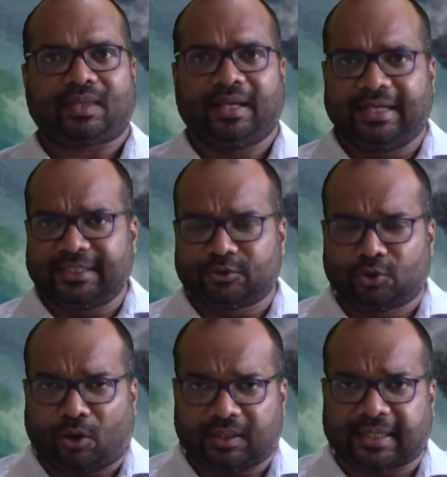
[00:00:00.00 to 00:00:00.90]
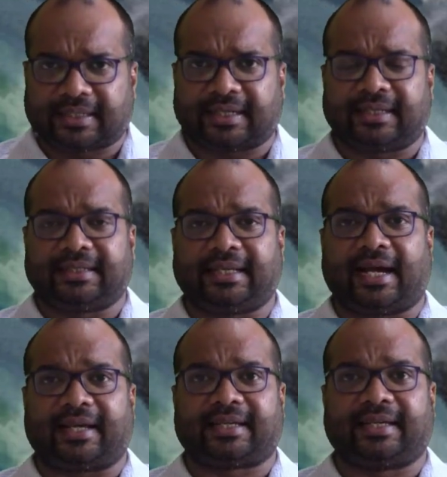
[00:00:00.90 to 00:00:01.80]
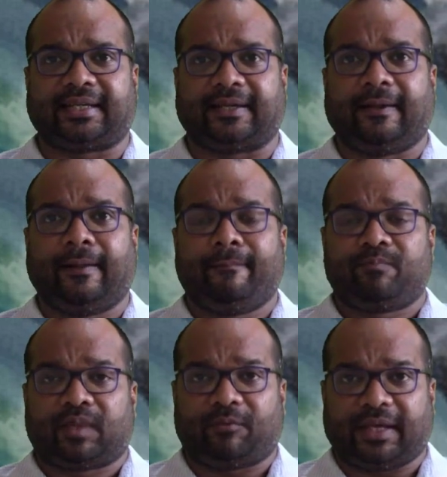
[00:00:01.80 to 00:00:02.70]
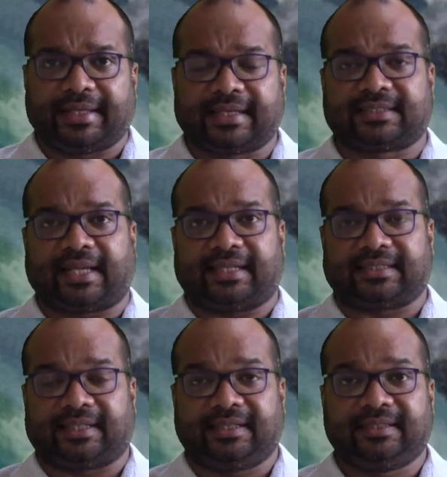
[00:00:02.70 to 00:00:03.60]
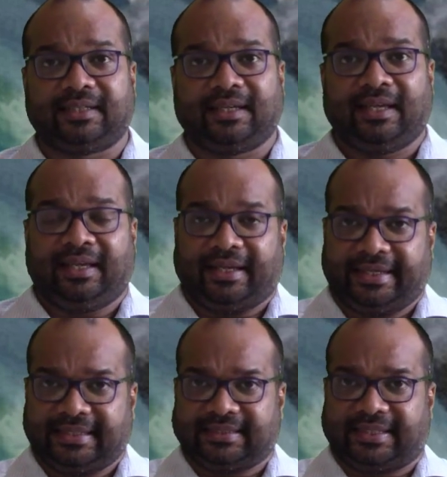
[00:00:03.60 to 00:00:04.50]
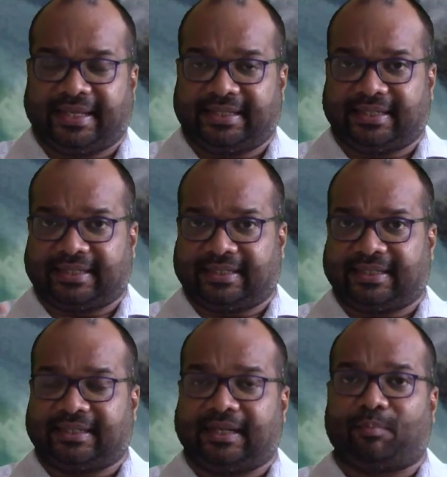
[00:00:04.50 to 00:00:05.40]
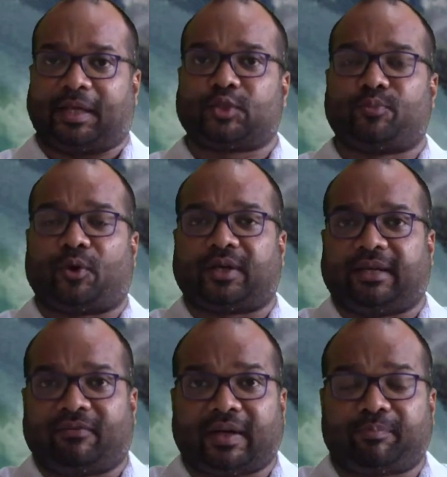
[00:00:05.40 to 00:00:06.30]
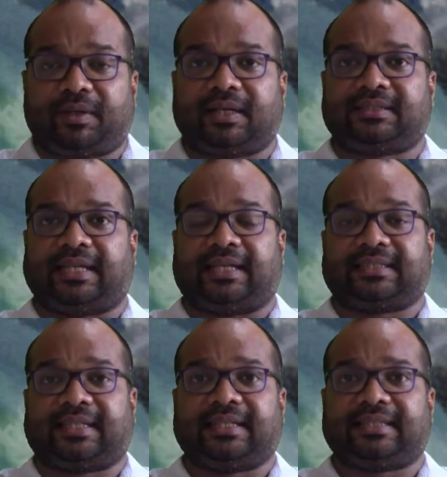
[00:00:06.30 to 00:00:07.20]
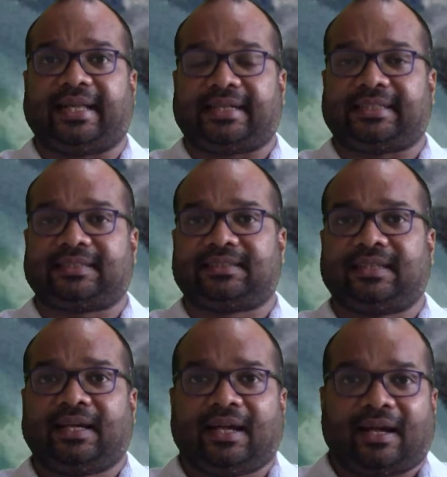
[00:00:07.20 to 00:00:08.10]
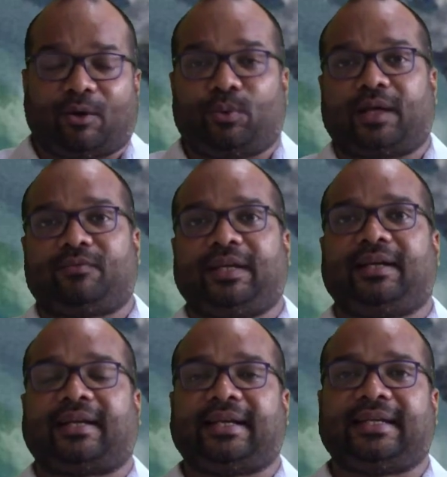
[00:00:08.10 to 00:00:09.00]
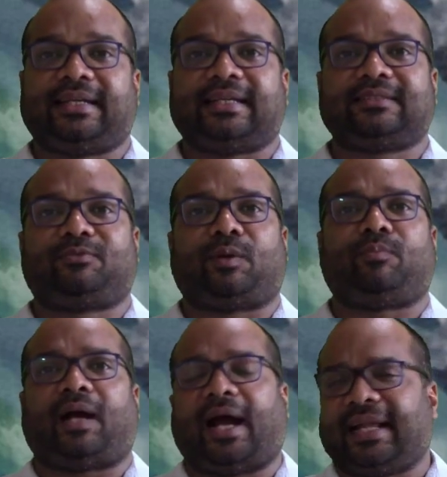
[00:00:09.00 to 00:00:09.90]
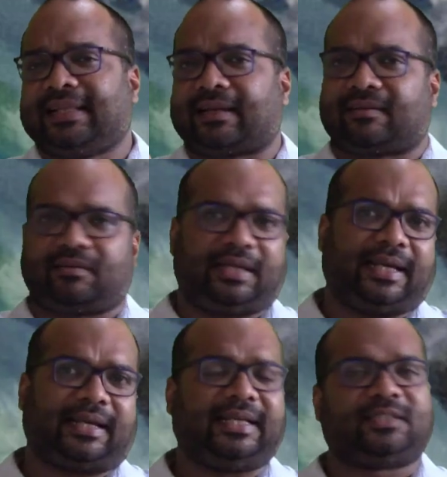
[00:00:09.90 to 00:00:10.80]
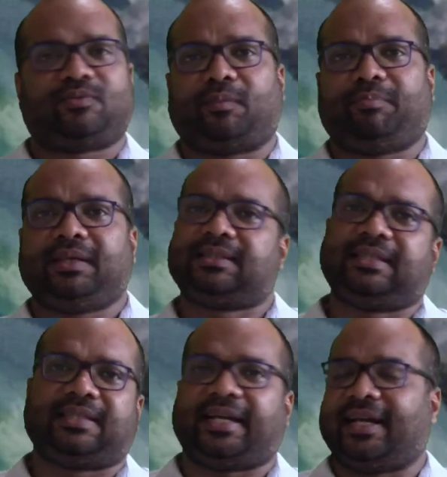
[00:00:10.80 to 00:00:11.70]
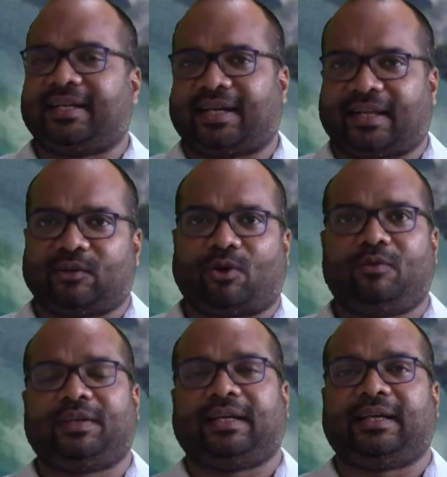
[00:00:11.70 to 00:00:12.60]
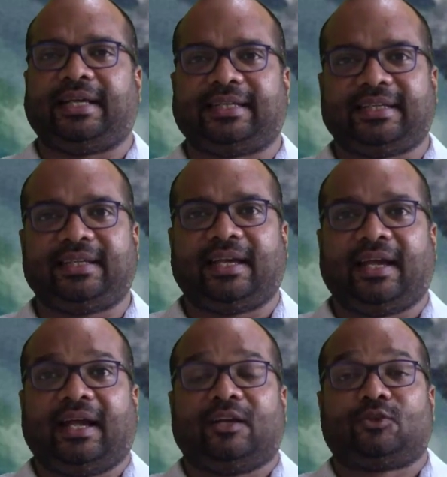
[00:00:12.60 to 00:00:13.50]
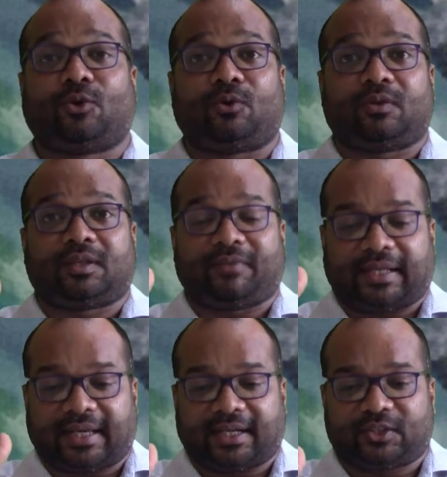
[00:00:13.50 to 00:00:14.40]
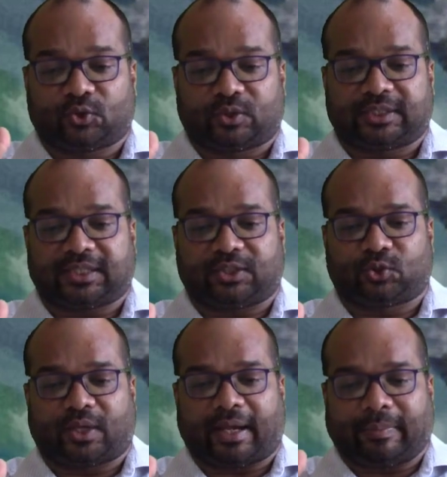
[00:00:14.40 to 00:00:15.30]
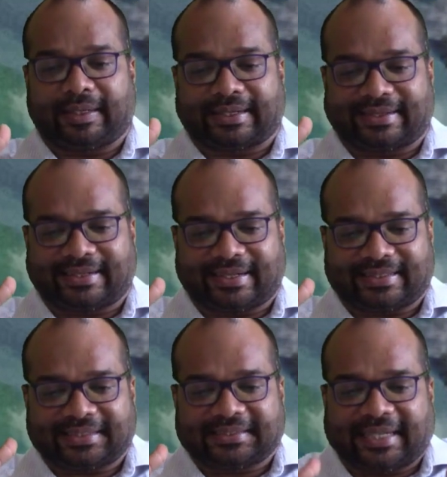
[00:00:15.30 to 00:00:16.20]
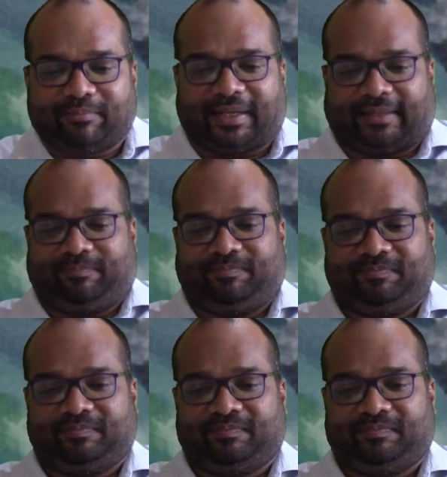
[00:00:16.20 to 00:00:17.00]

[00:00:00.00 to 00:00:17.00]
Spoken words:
It is not written in the archaic, the Vedic Sanskrit. It is later written in a much more developed Sanskrit, that is where we treat it as from either earliest from BC 300 and all, we date it. So the VEDANGAJYOTISA should have been written at the same time.